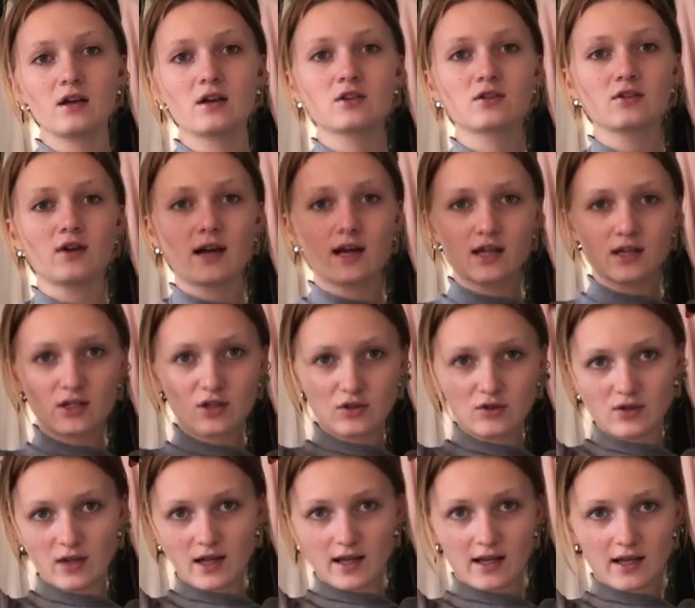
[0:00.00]
so I can
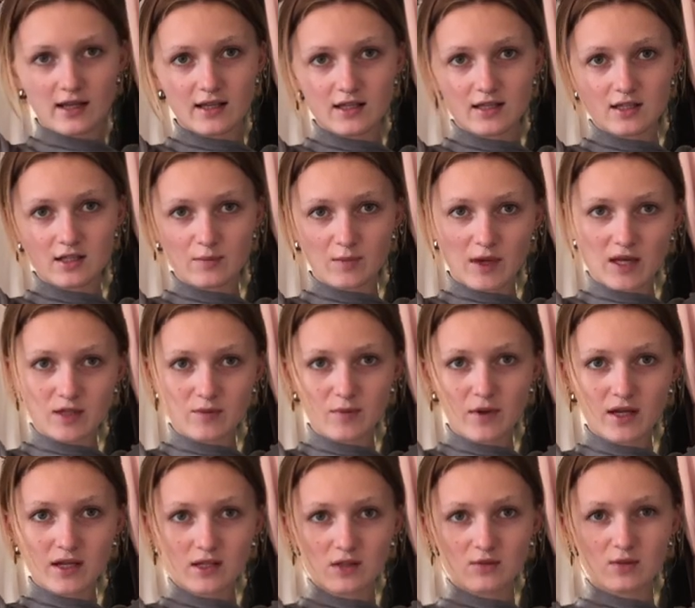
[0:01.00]
do like space
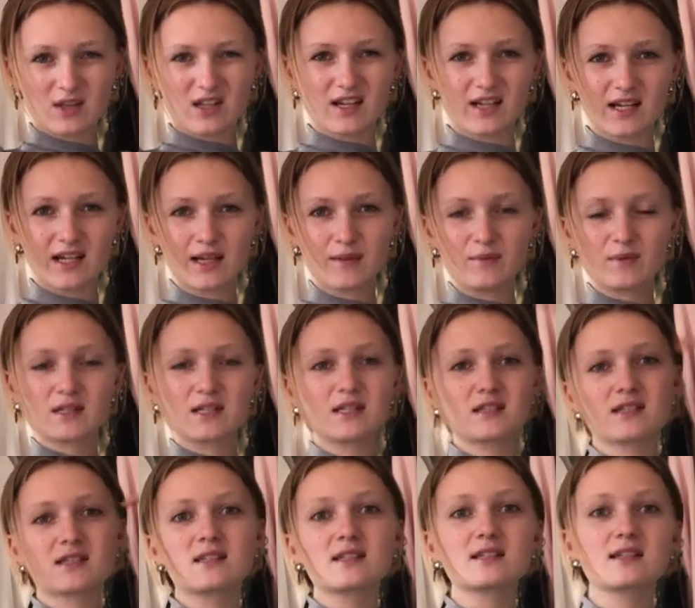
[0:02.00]
buns with the clips
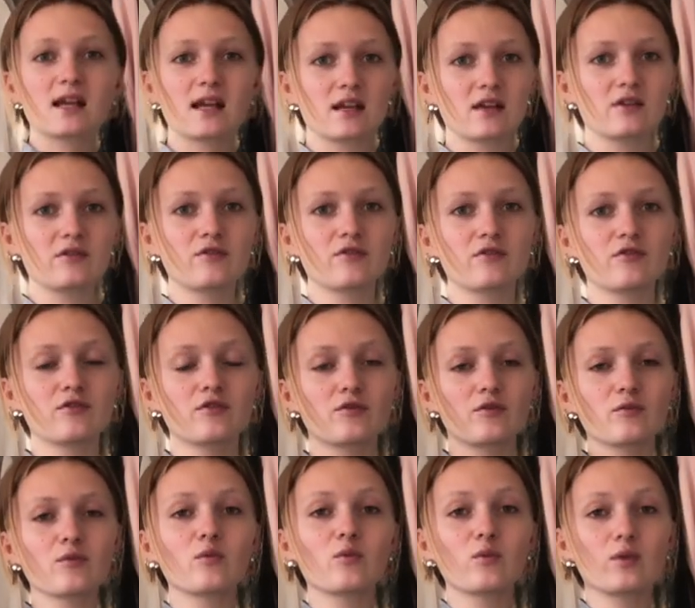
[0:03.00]
instead of
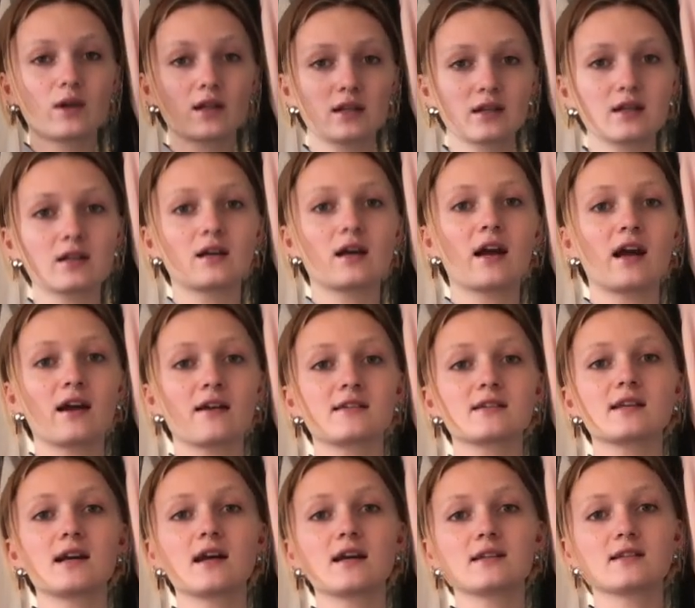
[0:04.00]
with hair
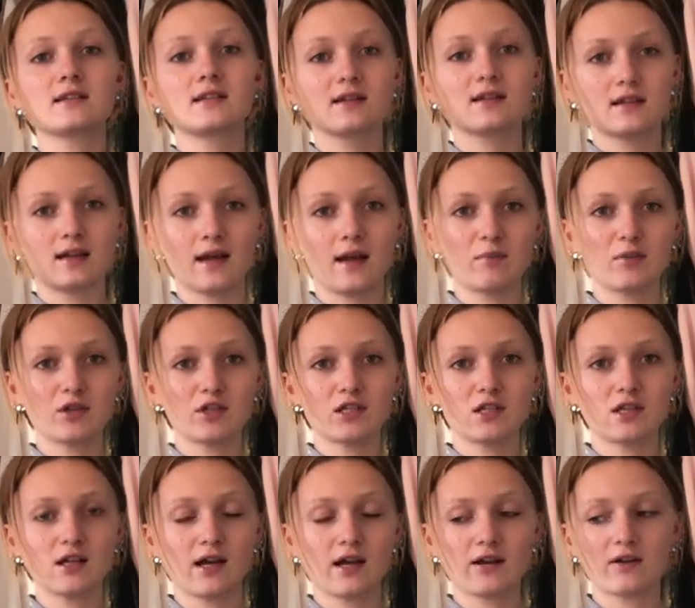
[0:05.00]
ties that damage
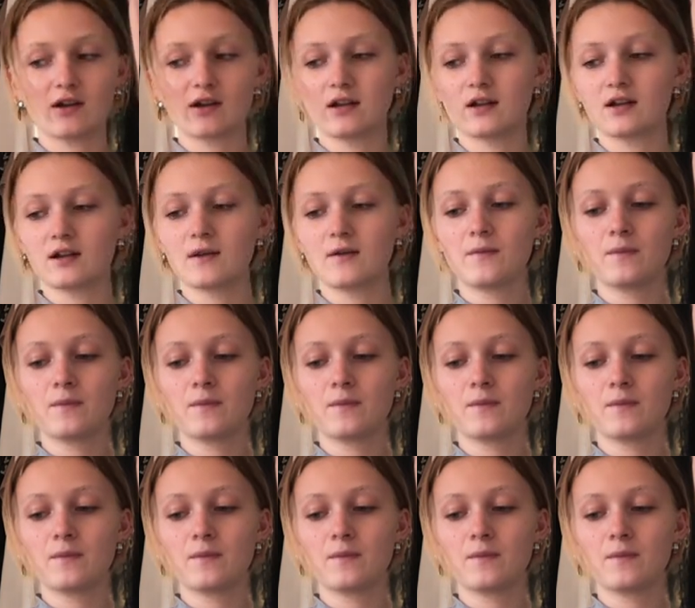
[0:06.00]
the hair a lot.